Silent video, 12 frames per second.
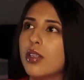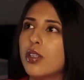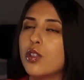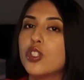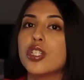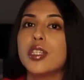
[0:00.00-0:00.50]

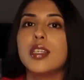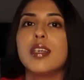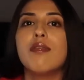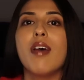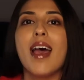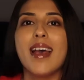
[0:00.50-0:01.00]
you should
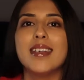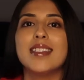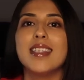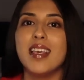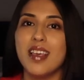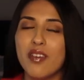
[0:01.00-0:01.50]
live
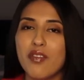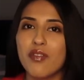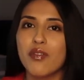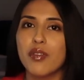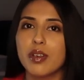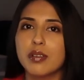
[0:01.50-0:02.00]
as if
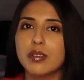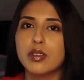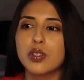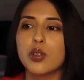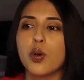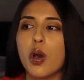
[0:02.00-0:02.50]

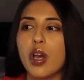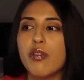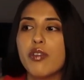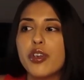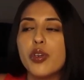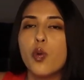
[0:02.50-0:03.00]
so
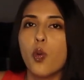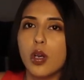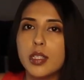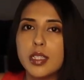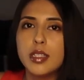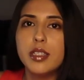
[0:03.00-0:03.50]
however you
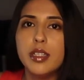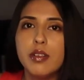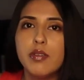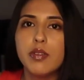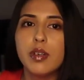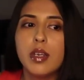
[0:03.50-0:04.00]
want to
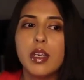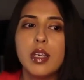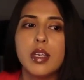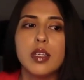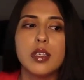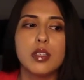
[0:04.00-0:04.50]
live
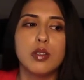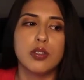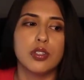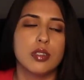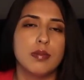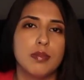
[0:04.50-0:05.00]
you
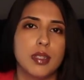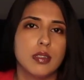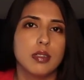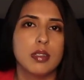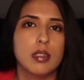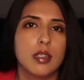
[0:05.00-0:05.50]
should
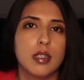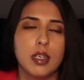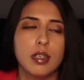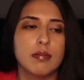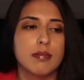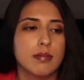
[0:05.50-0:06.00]
basically
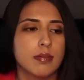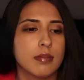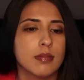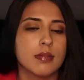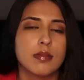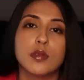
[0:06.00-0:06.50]

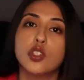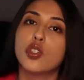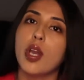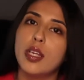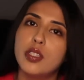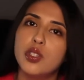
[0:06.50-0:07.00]
like
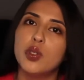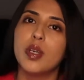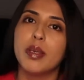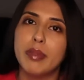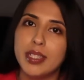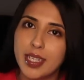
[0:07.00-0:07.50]
try to
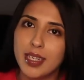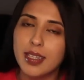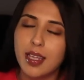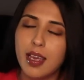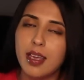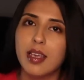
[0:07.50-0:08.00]
imitate
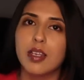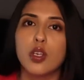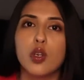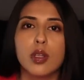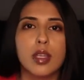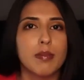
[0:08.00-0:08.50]
that and
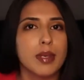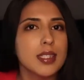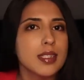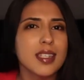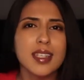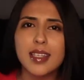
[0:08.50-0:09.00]
you know like
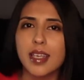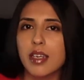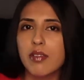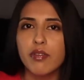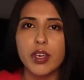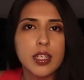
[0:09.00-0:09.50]
basically
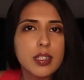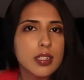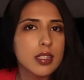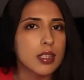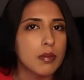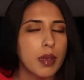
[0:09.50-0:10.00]
like fake it
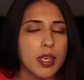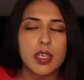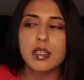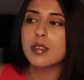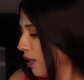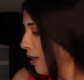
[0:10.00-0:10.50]
till you make
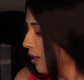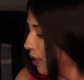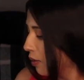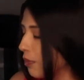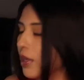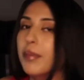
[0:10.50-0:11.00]
it
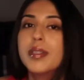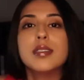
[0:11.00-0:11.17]
maybe